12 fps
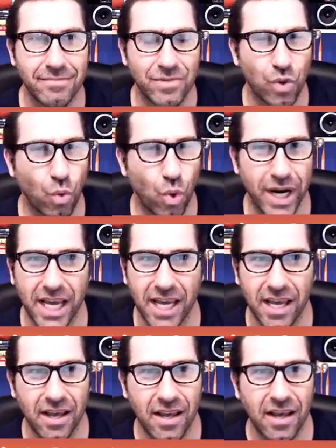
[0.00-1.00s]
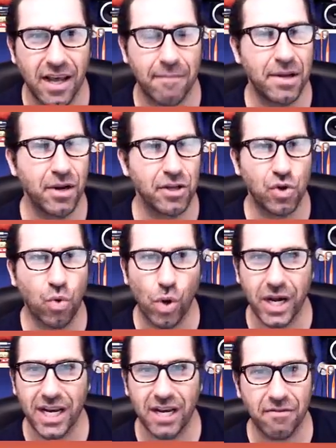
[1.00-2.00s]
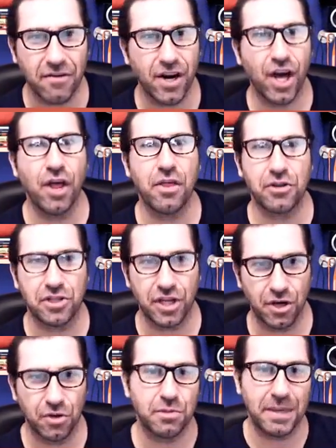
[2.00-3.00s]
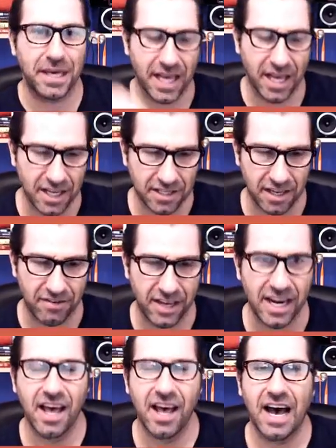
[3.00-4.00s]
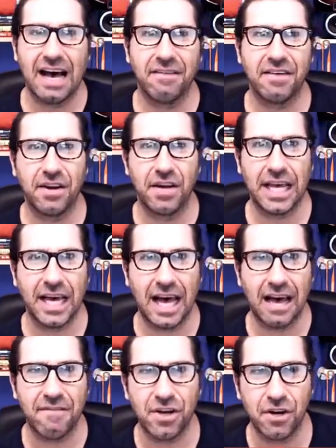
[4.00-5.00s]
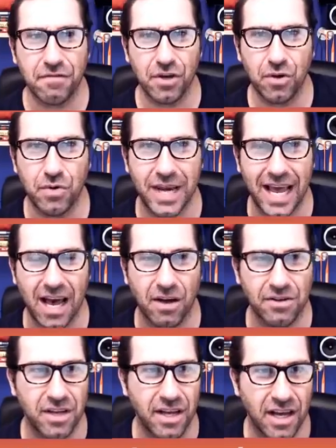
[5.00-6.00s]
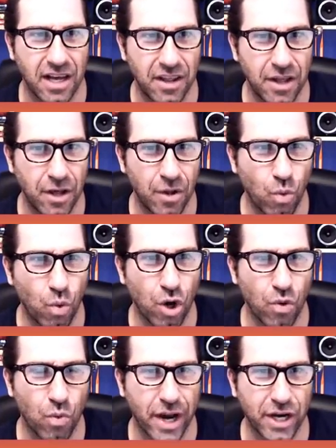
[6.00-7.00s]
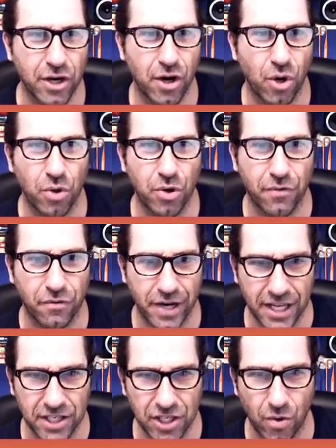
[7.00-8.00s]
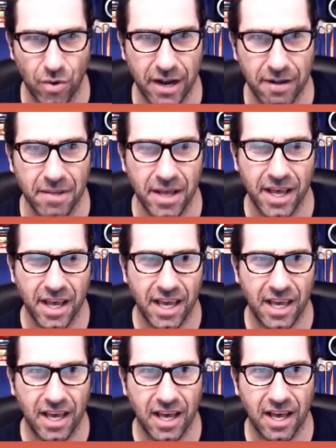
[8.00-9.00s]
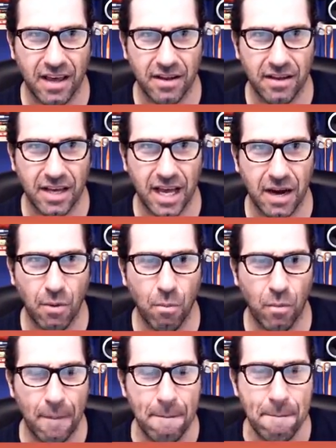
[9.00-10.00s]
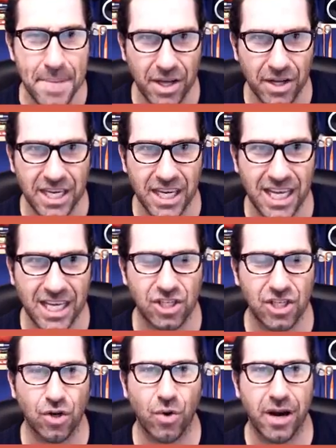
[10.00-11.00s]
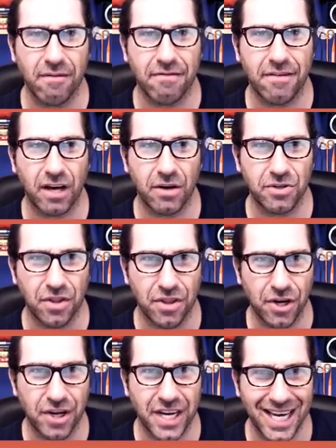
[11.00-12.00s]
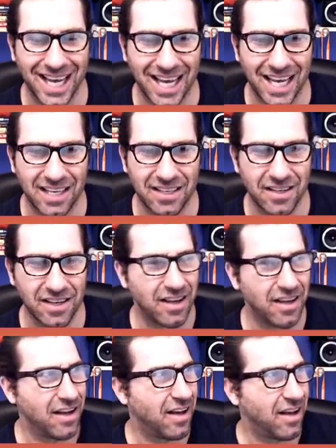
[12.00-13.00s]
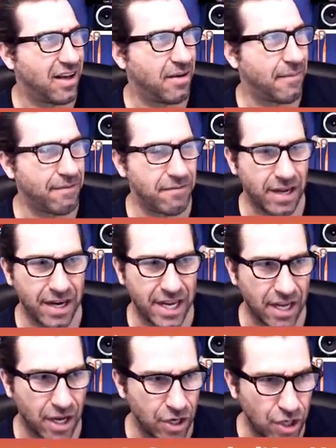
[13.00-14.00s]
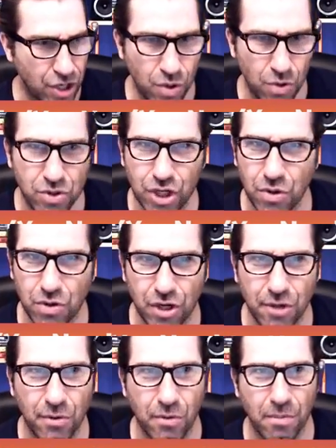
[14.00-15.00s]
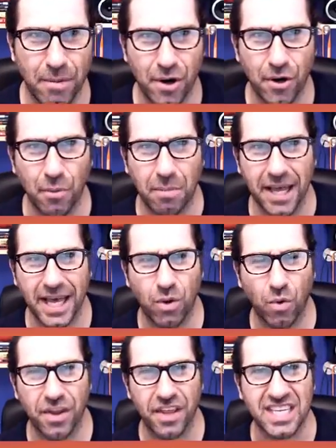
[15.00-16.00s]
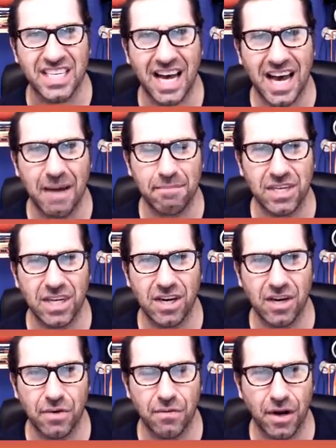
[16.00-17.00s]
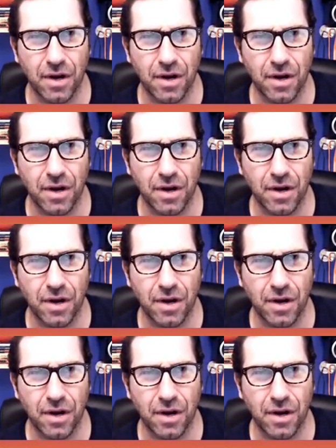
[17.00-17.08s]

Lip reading: 20. I've been on 20 different other shows because of it. I've interviewed now a world record holder for Instagram. He got a million Instagram followers in 30 days. A huge YouTuber, Roberto Blake, one of the top tier